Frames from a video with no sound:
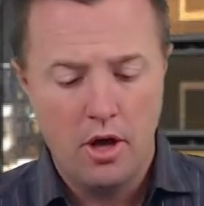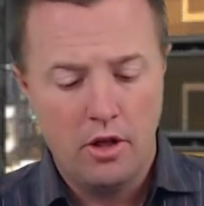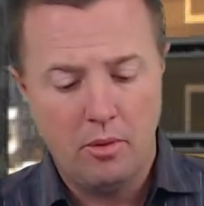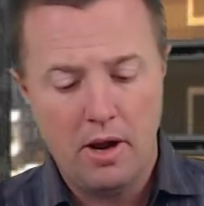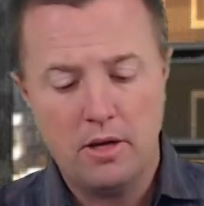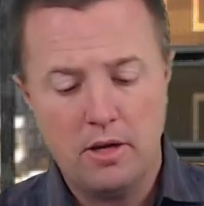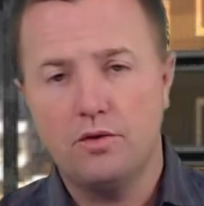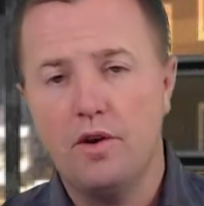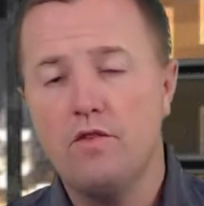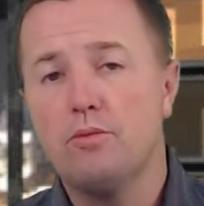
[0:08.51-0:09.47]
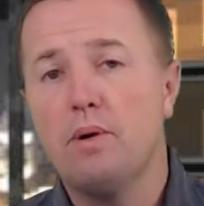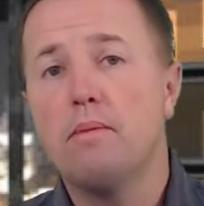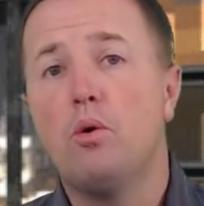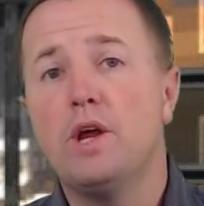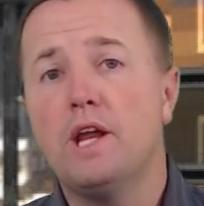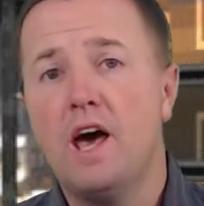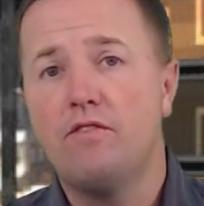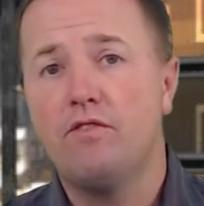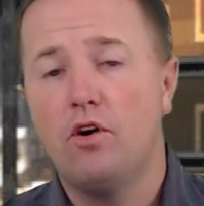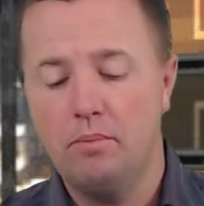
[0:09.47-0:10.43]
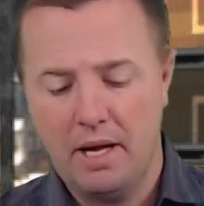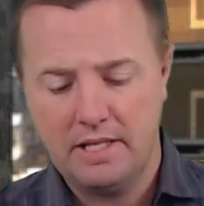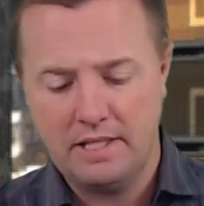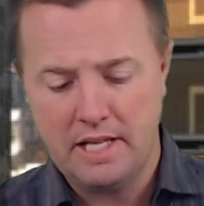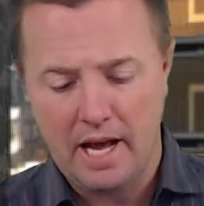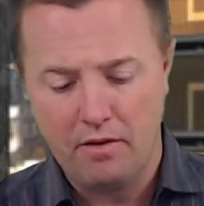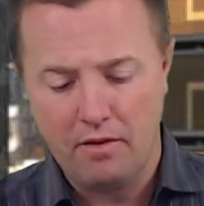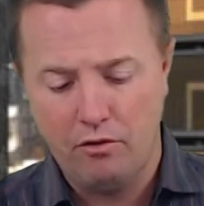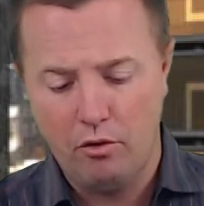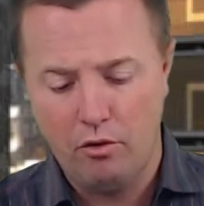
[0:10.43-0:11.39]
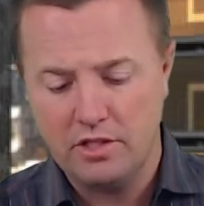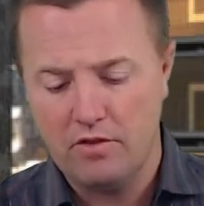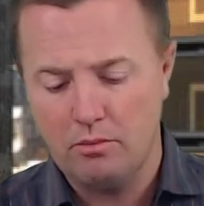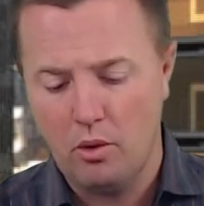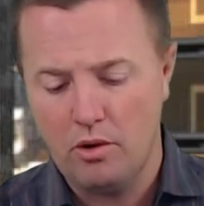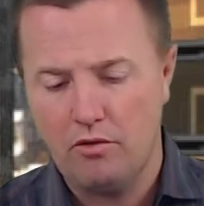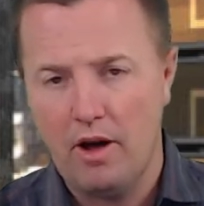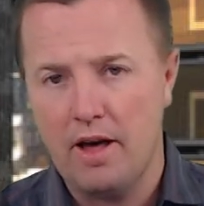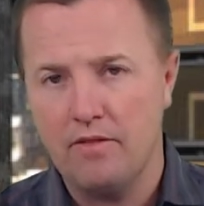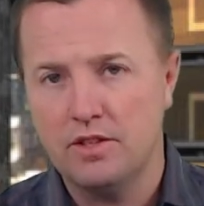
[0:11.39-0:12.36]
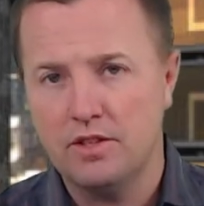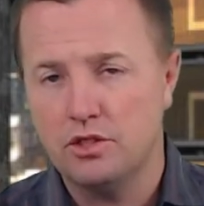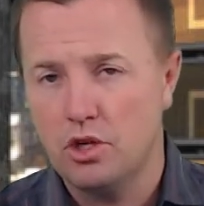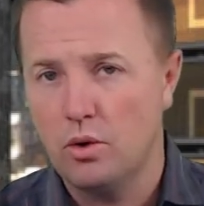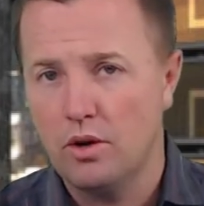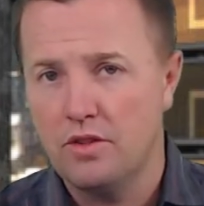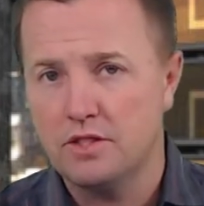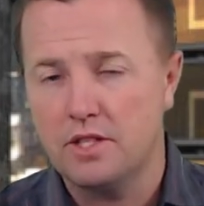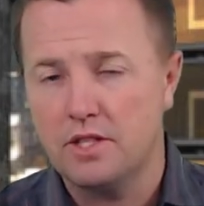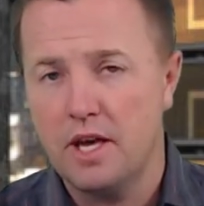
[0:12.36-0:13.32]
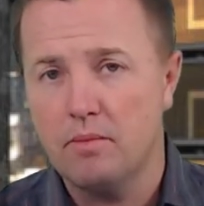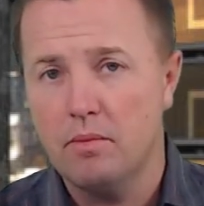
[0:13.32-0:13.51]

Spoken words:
The Browns are favored by 1.5 on BETDAQ. 47.5 is the total in this game.